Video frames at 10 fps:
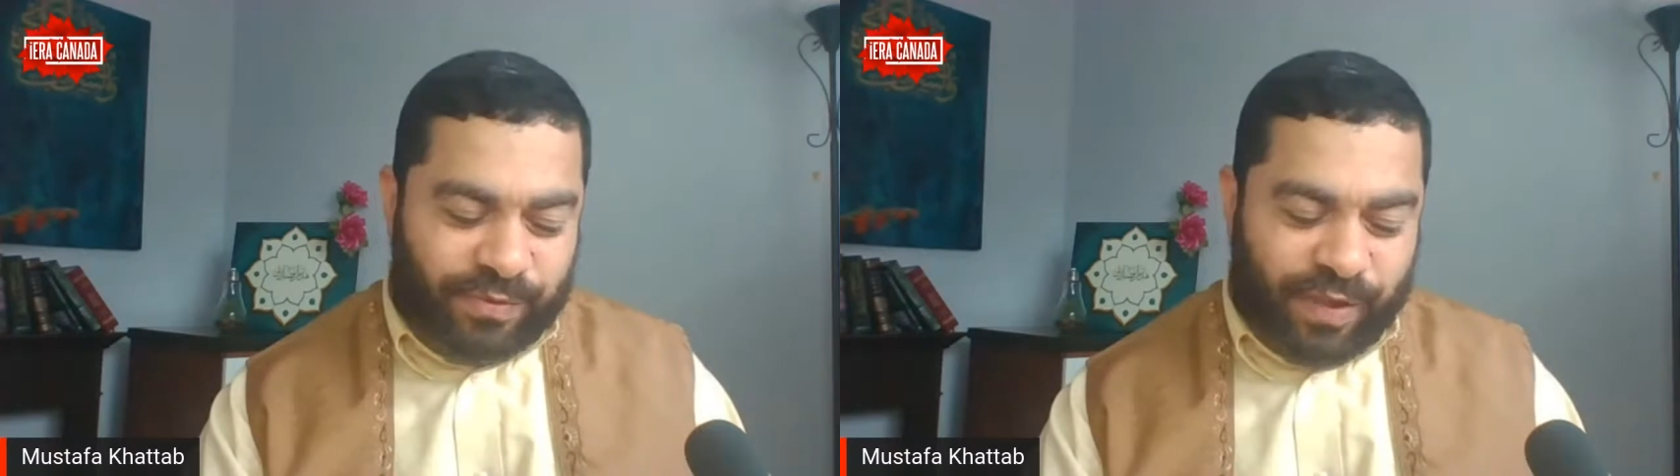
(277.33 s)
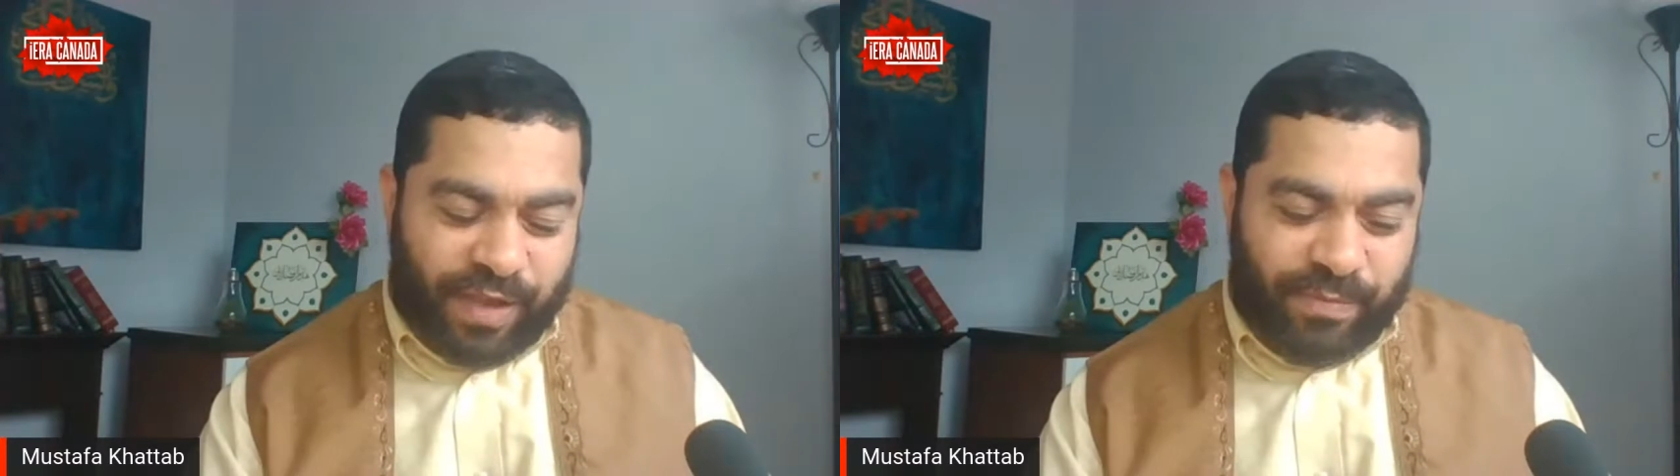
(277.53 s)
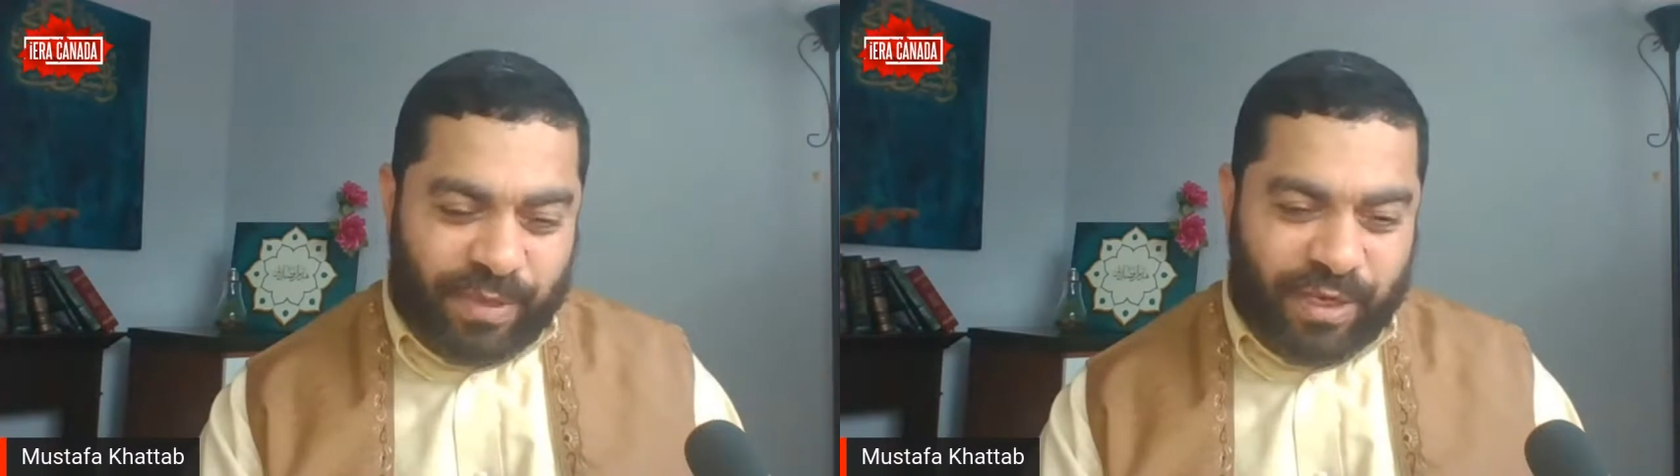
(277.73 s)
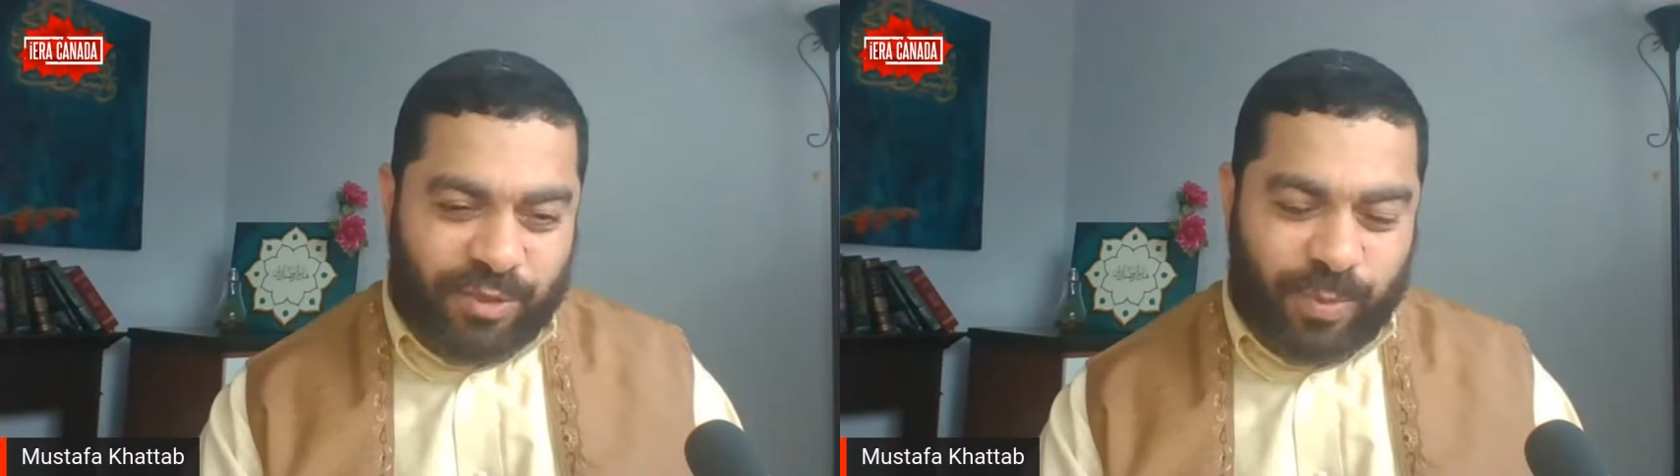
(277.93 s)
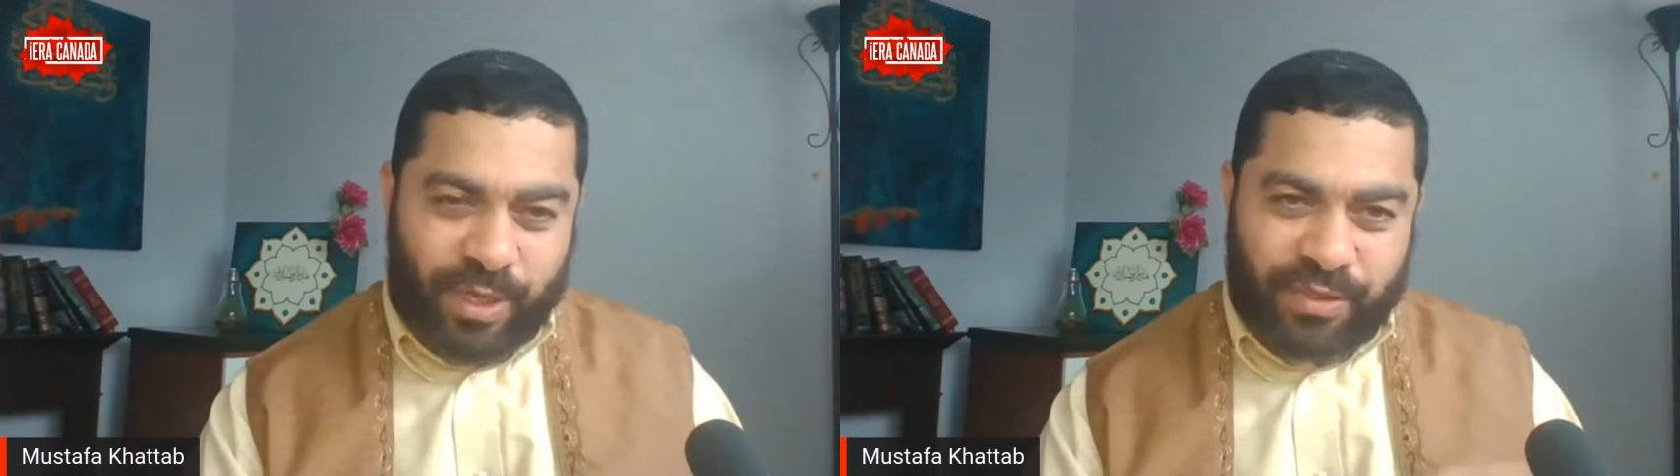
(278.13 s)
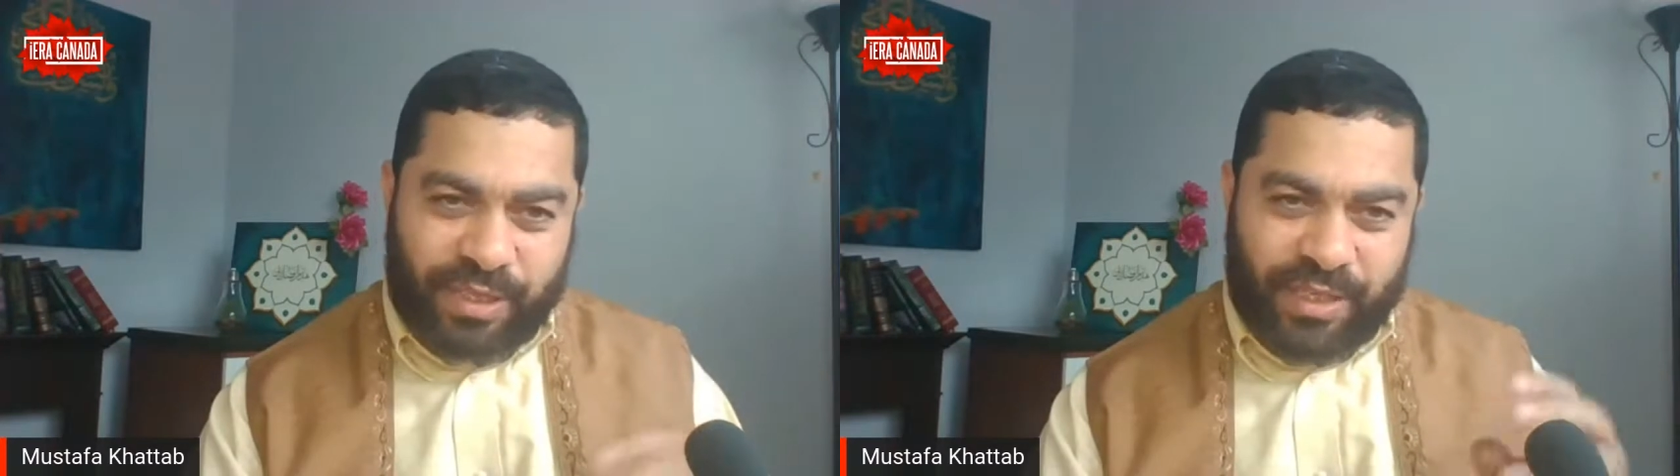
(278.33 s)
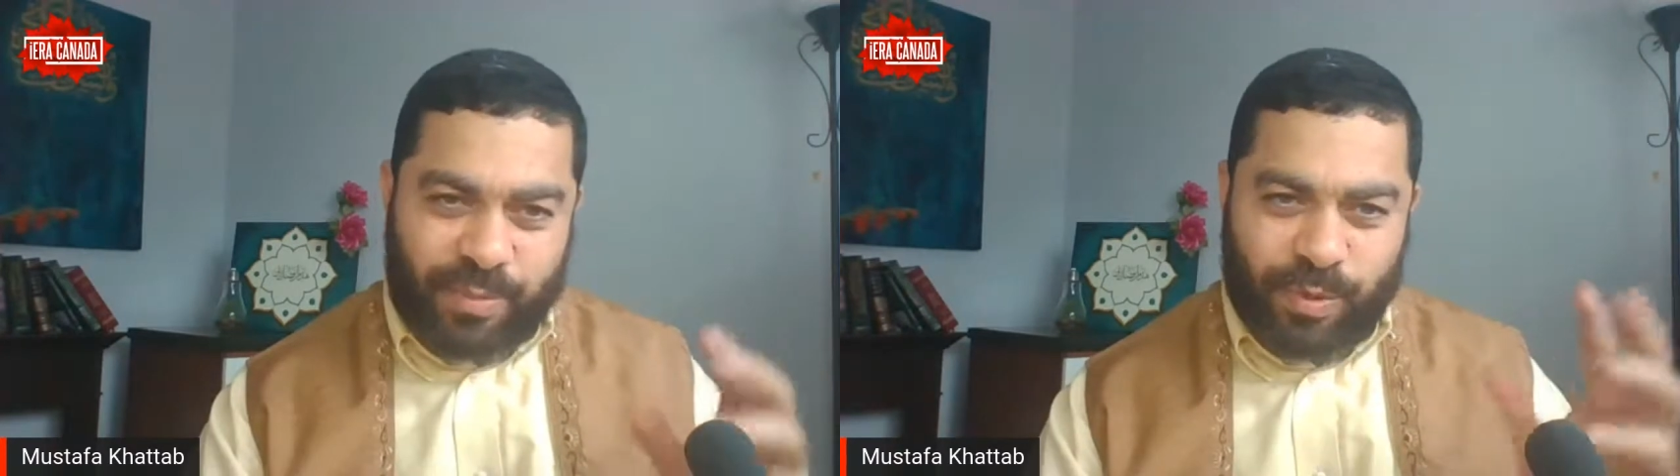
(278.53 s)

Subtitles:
5 minutes because he has a